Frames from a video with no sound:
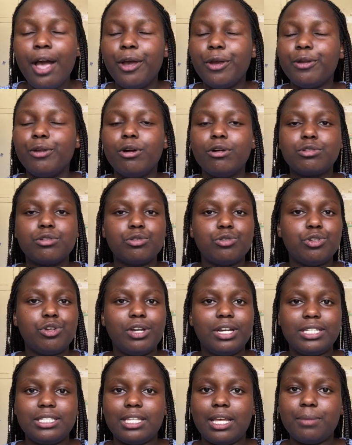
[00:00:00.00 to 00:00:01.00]
You don't want to do
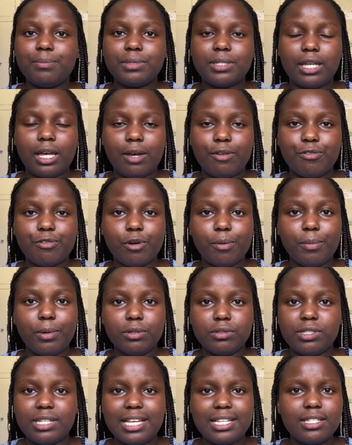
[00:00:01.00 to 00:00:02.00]
your exams from
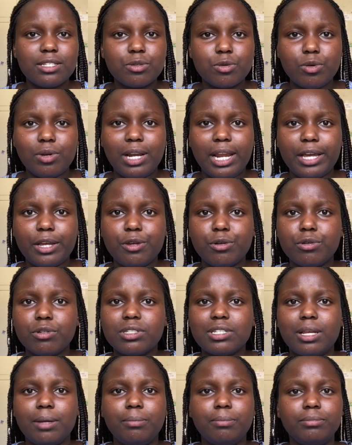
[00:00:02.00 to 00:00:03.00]
outside school, like, you know,
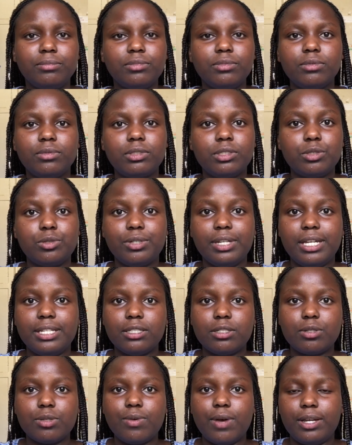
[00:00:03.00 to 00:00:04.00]
some
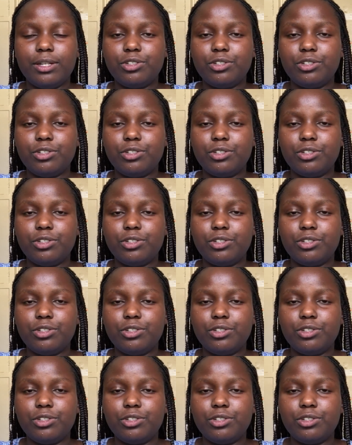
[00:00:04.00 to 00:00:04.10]
students who are